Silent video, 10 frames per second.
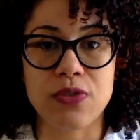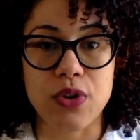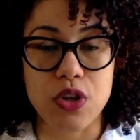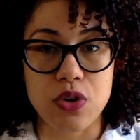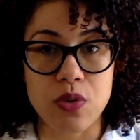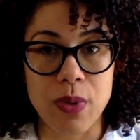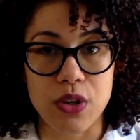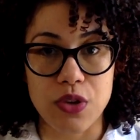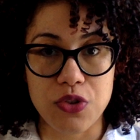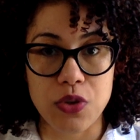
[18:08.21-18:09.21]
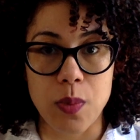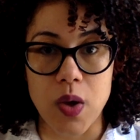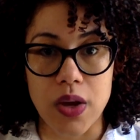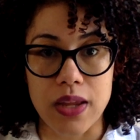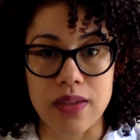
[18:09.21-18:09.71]
for you, my YouTube
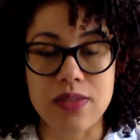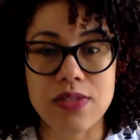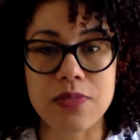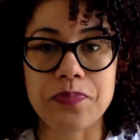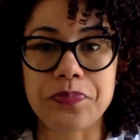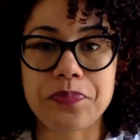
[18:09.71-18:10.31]
audience.